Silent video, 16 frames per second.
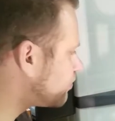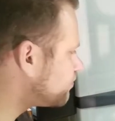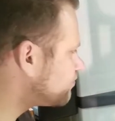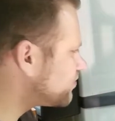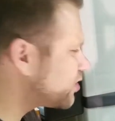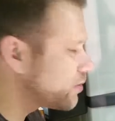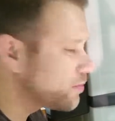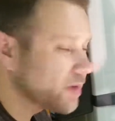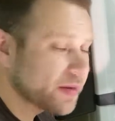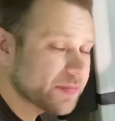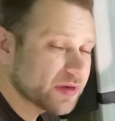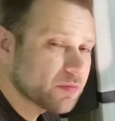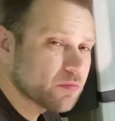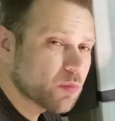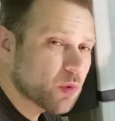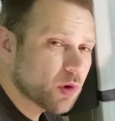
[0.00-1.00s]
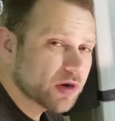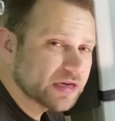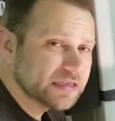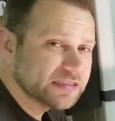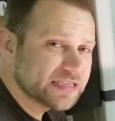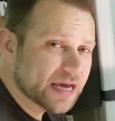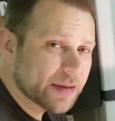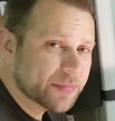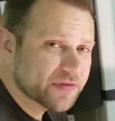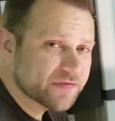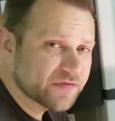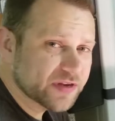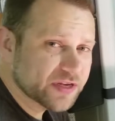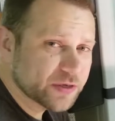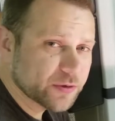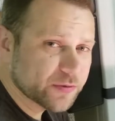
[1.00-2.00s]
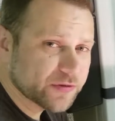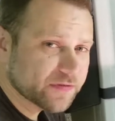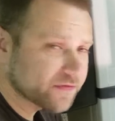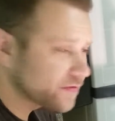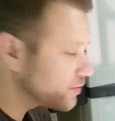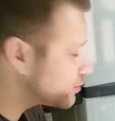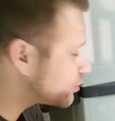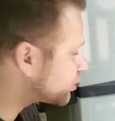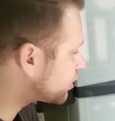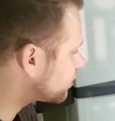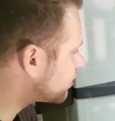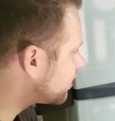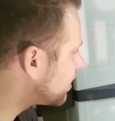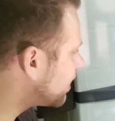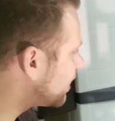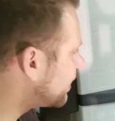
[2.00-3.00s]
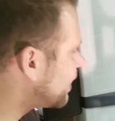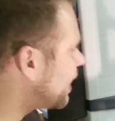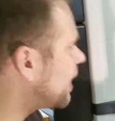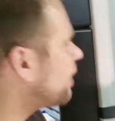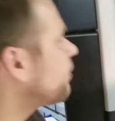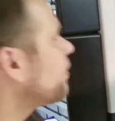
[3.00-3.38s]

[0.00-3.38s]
maybe a more in-depth video in the future on how